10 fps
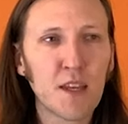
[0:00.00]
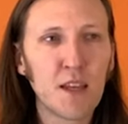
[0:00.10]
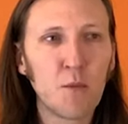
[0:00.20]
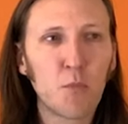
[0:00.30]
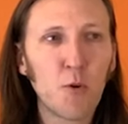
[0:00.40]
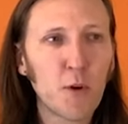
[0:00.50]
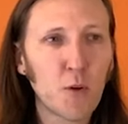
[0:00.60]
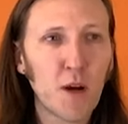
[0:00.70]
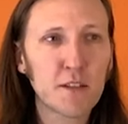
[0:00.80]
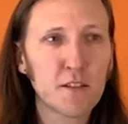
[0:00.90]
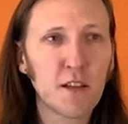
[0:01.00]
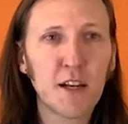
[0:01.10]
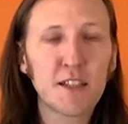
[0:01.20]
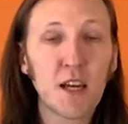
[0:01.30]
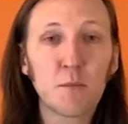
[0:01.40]
in pull requests, a lot
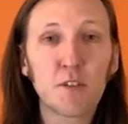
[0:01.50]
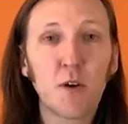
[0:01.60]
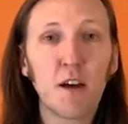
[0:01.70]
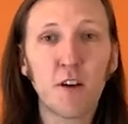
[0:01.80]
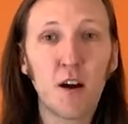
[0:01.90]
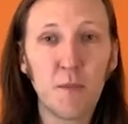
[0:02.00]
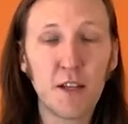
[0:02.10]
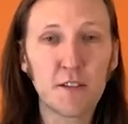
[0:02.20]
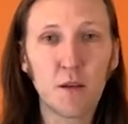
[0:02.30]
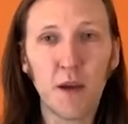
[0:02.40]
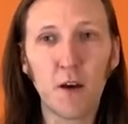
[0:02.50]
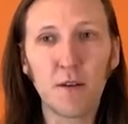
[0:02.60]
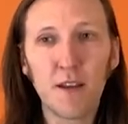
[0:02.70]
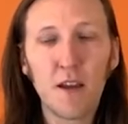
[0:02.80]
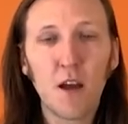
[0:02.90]
of times you'll have comments
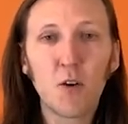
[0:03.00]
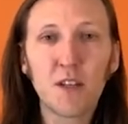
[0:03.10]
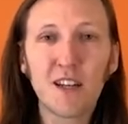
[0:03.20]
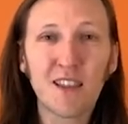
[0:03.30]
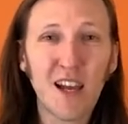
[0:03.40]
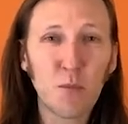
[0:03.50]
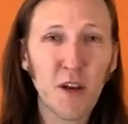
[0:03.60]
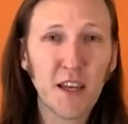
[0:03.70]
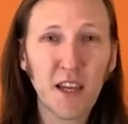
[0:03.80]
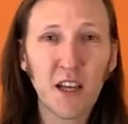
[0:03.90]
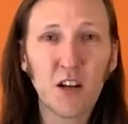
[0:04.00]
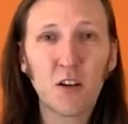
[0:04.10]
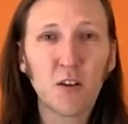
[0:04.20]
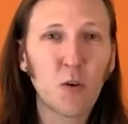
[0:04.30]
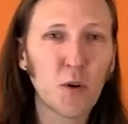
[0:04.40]
about, oh, you need a line break
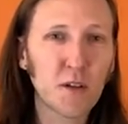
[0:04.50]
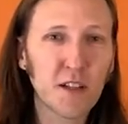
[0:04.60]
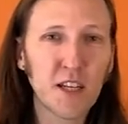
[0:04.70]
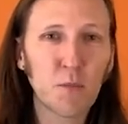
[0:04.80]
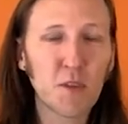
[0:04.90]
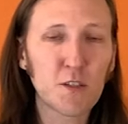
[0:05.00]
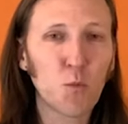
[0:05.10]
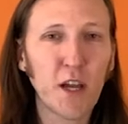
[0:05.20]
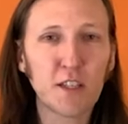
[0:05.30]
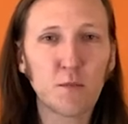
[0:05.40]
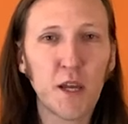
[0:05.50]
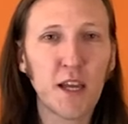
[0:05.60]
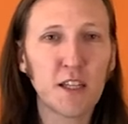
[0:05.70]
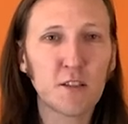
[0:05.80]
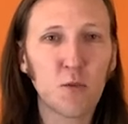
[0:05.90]
here, or clean up this white
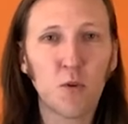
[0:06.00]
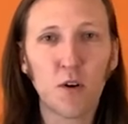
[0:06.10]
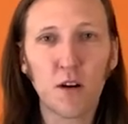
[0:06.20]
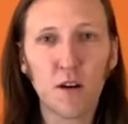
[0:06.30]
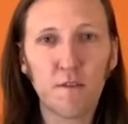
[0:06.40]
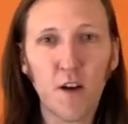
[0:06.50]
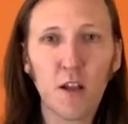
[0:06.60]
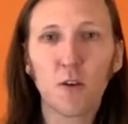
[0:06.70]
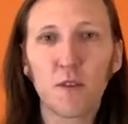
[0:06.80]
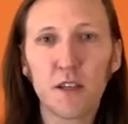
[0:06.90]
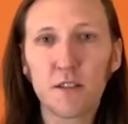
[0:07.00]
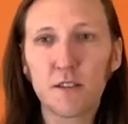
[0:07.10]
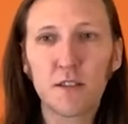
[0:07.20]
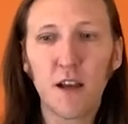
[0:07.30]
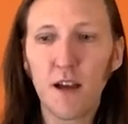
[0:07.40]
space, or follow
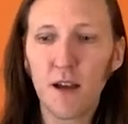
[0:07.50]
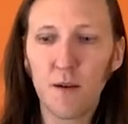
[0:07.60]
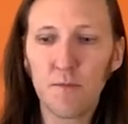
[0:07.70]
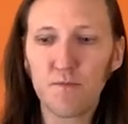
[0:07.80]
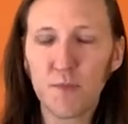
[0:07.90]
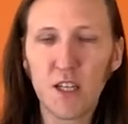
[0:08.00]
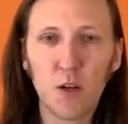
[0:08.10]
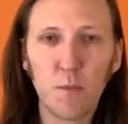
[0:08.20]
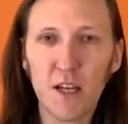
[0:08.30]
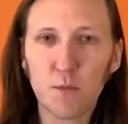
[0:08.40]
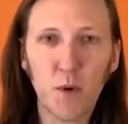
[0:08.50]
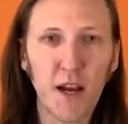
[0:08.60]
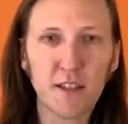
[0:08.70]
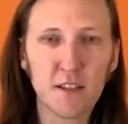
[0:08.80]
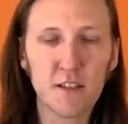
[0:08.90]
this, you know, best
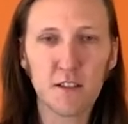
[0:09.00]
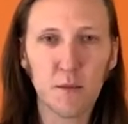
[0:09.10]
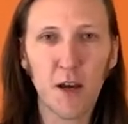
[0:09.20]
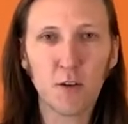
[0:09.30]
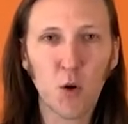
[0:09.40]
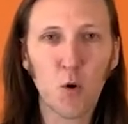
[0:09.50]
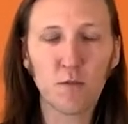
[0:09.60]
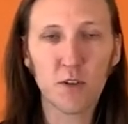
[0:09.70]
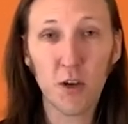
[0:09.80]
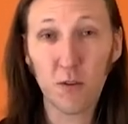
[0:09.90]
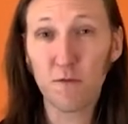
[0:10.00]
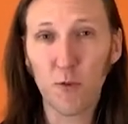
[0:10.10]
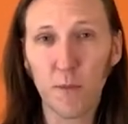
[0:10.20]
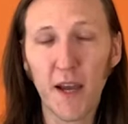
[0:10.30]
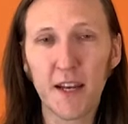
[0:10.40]
practices about code
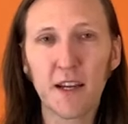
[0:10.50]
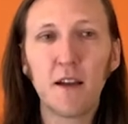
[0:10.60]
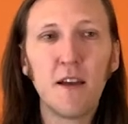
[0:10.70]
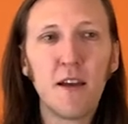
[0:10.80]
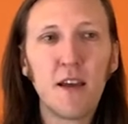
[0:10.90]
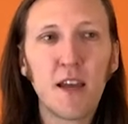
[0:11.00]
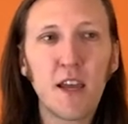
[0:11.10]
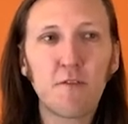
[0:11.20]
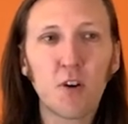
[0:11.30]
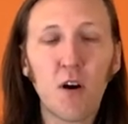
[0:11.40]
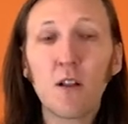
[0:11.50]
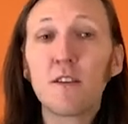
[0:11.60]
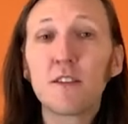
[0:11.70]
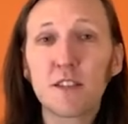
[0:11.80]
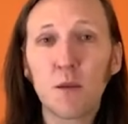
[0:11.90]
formatting. If you're all
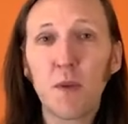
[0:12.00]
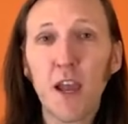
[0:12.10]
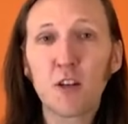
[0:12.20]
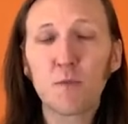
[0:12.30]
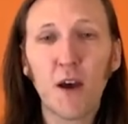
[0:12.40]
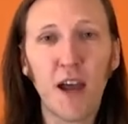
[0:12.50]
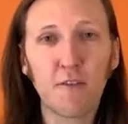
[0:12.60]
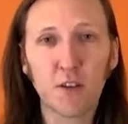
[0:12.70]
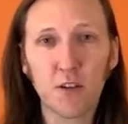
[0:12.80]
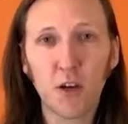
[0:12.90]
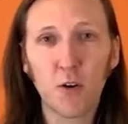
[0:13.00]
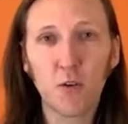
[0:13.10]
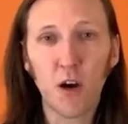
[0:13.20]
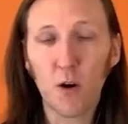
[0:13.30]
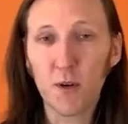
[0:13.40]
on the same page about having your code
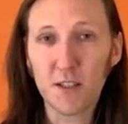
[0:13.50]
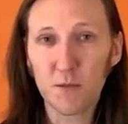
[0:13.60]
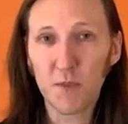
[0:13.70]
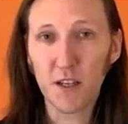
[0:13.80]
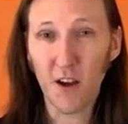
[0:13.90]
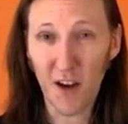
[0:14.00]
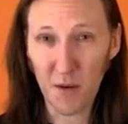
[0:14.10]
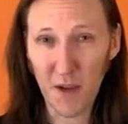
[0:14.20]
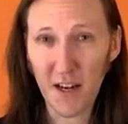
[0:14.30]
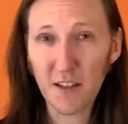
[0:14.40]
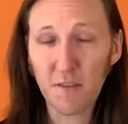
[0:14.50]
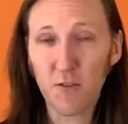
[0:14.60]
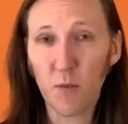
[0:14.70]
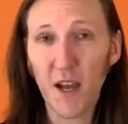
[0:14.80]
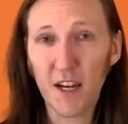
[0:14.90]
always being automatically
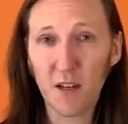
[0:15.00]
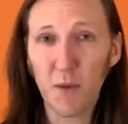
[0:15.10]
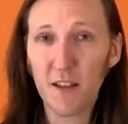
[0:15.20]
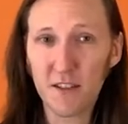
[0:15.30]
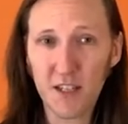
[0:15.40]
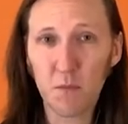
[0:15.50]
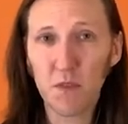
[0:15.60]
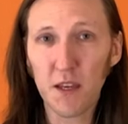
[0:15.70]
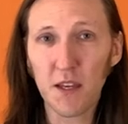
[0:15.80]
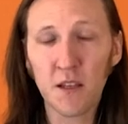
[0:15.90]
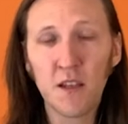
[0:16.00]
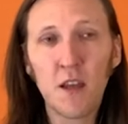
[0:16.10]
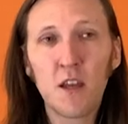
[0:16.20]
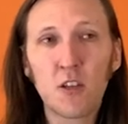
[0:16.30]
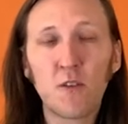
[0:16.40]
formatted by the same thing,
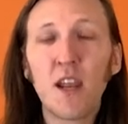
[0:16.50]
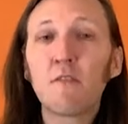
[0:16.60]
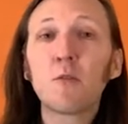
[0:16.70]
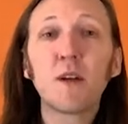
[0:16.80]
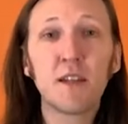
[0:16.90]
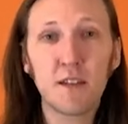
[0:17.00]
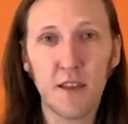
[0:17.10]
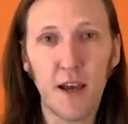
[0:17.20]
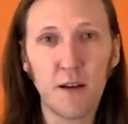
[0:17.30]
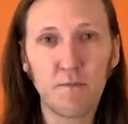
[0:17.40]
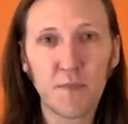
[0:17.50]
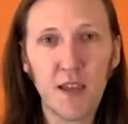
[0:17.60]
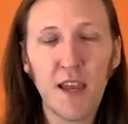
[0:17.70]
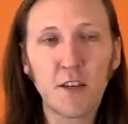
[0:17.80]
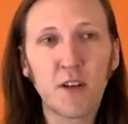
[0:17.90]
you'll never run into that.
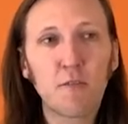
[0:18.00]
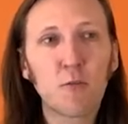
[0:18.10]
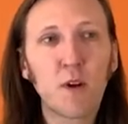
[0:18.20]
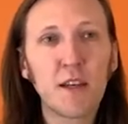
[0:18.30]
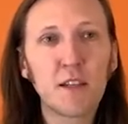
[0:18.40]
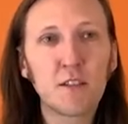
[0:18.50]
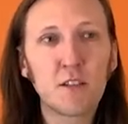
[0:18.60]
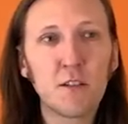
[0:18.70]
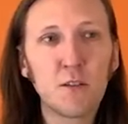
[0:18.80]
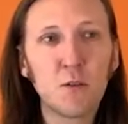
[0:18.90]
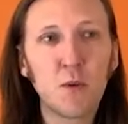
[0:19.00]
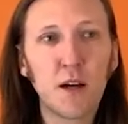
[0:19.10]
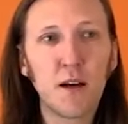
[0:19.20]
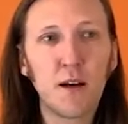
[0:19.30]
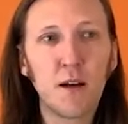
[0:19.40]
And you'll never run into
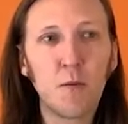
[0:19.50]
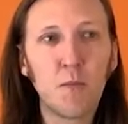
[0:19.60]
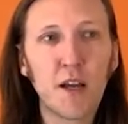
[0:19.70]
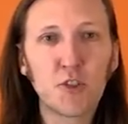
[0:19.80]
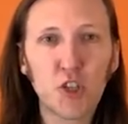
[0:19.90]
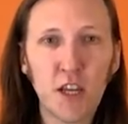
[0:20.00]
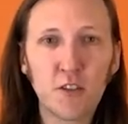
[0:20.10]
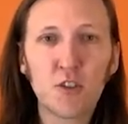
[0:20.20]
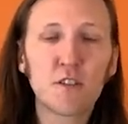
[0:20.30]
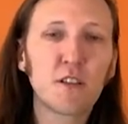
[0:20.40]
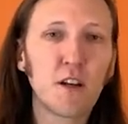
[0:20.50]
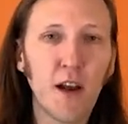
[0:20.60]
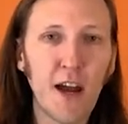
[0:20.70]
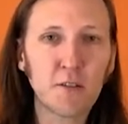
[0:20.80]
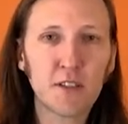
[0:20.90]
changes that
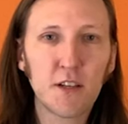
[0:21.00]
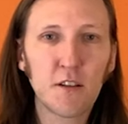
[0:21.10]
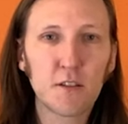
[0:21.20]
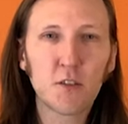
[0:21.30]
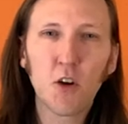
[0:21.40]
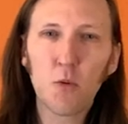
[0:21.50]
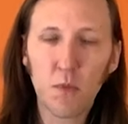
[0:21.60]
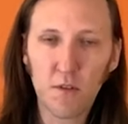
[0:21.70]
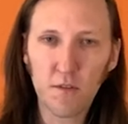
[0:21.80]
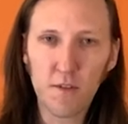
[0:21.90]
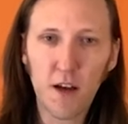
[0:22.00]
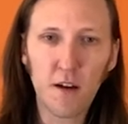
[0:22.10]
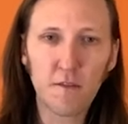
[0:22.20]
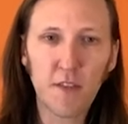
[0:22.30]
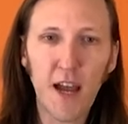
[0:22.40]
are outside of the scope
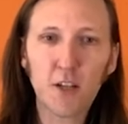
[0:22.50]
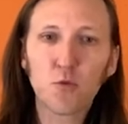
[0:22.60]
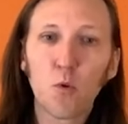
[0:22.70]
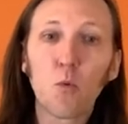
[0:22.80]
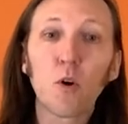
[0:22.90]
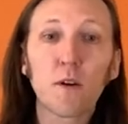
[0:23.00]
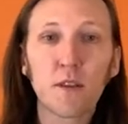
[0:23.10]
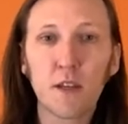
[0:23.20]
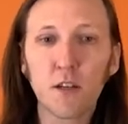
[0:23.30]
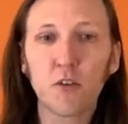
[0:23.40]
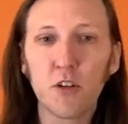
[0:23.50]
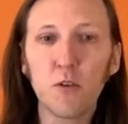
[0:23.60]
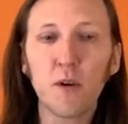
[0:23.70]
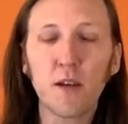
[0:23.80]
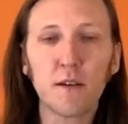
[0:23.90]
of the actual work that you're
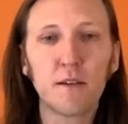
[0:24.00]
doing.